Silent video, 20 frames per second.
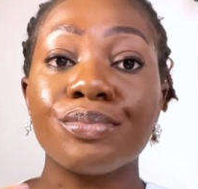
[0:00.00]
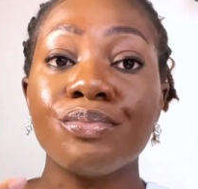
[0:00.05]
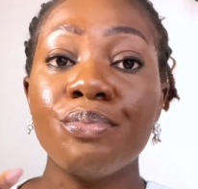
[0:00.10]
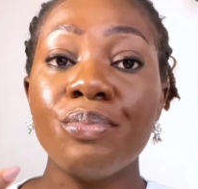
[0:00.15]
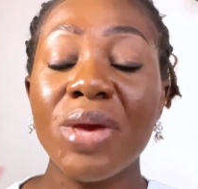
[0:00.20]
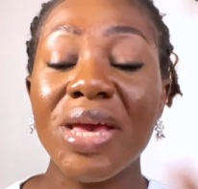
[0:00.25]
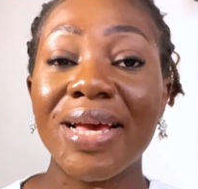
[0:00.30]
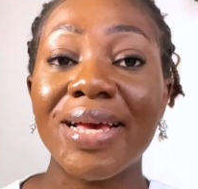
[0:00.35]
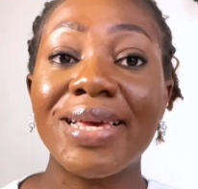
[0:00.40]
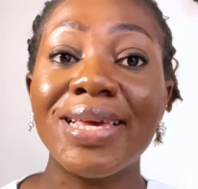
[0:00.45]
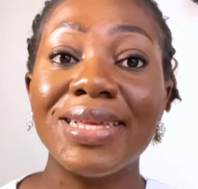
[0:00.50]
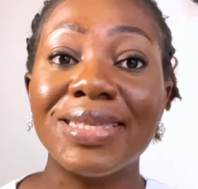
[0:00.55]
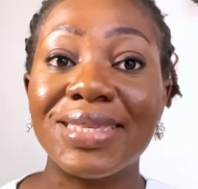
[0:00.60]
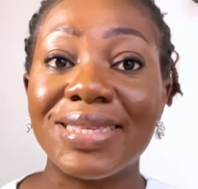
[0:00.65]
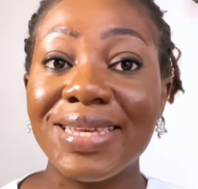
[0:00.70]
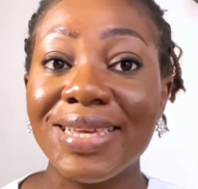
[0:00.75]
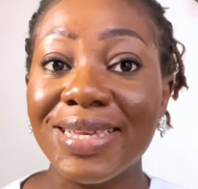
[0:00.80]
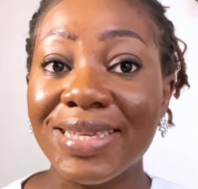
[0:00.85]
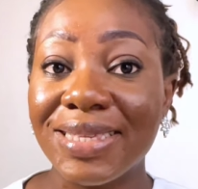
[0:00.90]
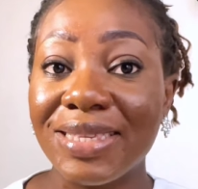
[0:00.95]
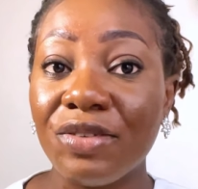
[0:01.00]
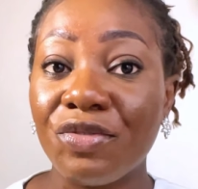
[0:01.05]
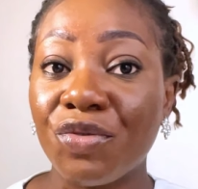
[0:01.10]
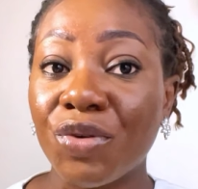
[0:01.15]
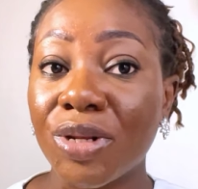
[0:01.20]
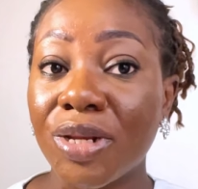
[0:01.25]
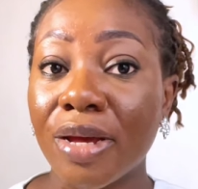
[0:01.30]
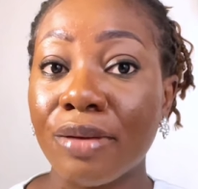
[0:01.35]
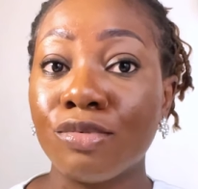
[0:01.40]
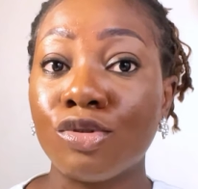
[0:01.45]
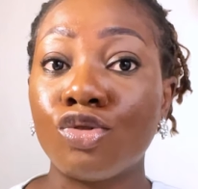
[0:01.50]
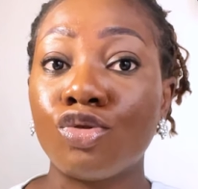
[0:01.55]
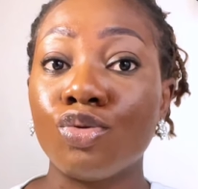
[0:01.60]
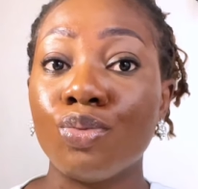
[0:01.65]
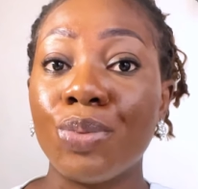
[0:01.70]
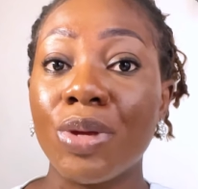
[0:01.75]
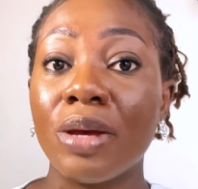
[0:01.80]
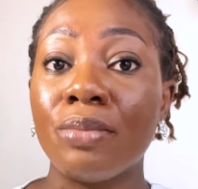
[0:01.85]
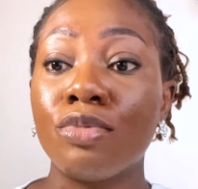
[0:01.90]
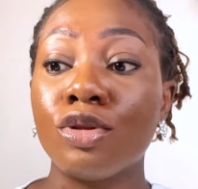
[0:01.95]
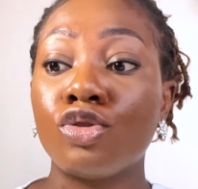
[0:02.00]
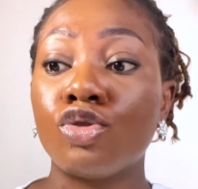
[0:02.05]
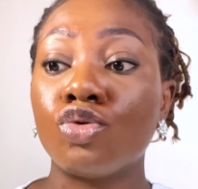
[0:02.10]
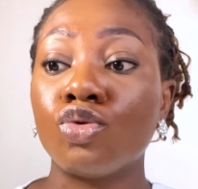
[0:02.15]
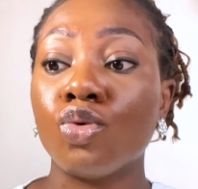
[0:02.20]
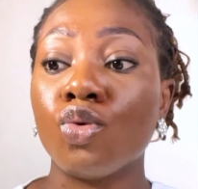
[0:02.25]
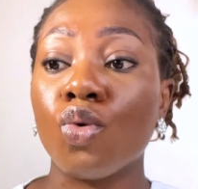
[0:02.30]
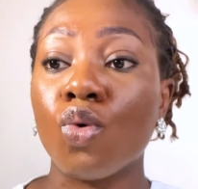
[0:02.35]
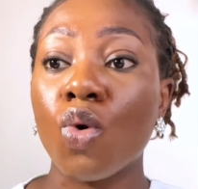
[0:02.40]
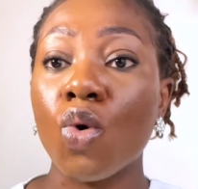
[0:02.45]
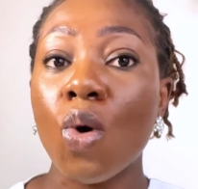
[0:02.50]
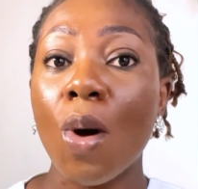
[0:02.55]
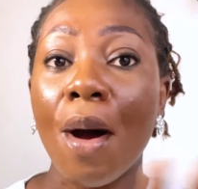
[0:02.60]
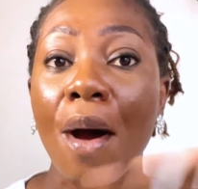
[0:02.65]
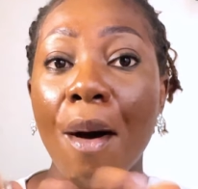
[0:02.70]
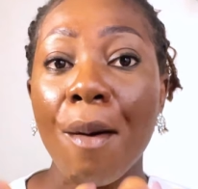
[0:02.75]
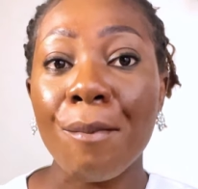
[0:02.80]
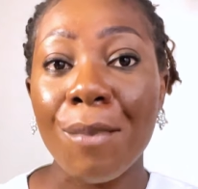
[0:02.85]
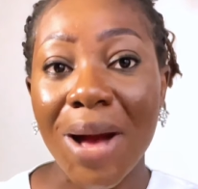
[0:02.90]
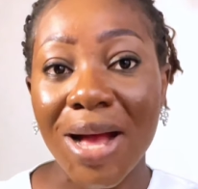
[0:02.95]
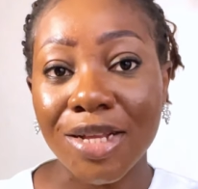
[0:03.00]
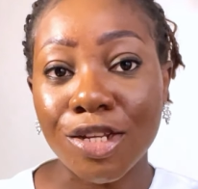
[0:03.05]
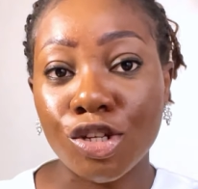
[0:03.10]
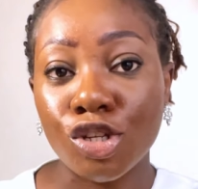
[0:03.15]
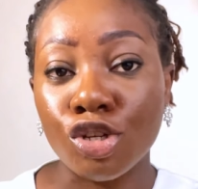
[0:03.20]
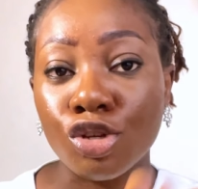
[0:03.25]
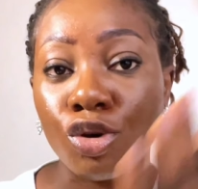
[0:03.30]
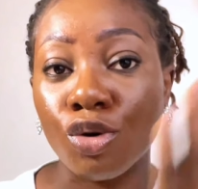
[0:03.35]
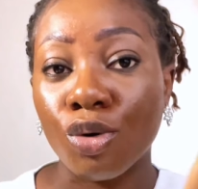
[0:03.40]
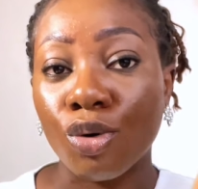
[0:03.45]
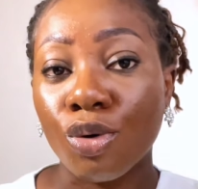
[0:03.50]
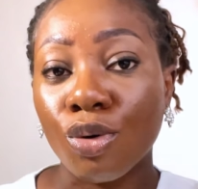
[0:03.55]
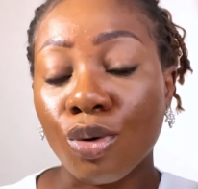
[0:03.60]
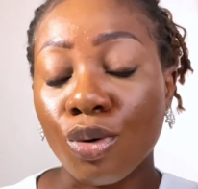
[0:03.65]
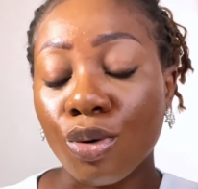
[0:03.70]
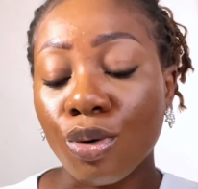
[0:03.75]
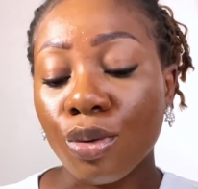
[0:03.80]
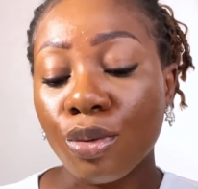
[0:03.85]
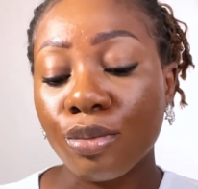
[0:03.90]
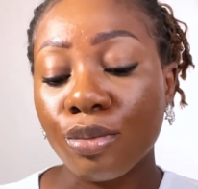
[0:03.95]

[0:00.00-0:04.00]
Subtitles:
make it easy for them to be able to match your